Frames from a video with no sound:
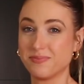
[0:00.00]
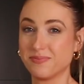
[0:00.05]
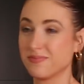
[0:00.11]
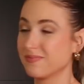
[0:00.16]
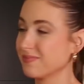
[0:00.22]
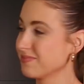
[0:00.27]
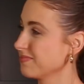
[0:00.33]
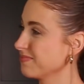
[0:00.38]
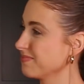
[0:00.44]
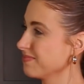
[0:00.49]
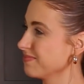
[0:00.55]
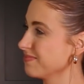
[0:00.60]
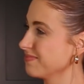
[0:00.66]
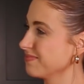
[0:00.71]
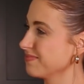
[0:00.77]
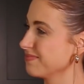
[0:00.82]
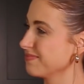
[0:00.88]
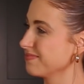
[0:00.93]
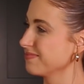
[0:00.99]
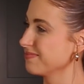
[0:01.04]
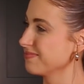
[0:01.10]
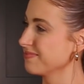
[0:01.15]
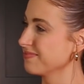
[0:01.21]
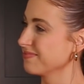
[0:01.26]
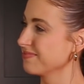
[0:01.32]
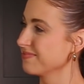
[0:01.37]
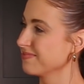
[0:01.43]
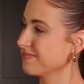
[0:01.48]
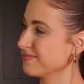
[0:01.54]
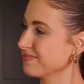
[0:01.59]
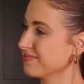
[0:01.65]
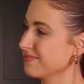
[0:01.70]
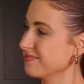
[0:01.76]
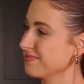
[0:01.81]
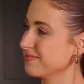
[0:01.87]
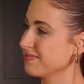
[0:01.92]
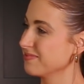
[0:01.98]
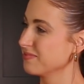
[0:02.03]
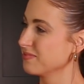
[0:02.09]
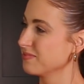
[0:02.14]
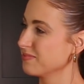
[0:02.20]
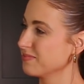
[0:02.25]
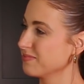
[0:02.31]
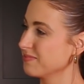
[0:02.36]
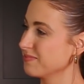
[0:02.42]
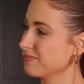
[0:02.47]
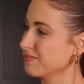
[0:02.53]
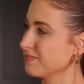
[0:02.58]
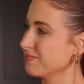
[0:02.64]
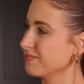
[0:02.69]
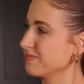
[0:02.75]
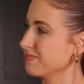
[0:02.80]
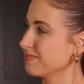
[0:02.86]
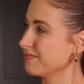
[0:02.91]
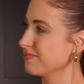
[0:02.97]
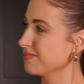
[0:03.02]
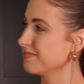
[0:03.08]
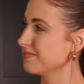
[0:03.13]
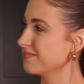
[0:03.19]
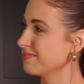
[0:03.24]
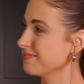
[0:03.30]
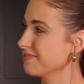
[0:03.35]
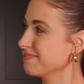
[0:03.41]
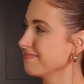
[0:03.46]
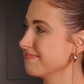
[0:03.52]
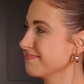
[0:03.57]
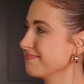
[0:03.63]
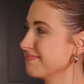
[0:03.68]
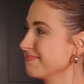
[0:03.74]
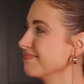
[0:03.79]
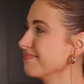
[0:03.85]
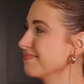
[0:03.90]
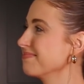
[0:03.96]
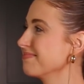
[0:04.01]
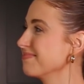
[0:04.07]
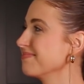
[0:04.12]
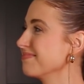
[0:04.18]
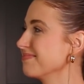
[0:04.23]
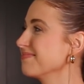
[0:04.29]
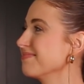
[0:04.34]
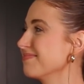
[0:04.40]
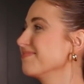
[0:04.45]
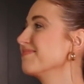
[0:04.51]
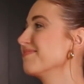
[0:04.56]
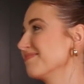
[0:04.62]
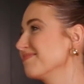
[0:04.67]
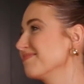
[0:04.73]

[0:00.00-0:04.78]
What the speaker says: [no speech]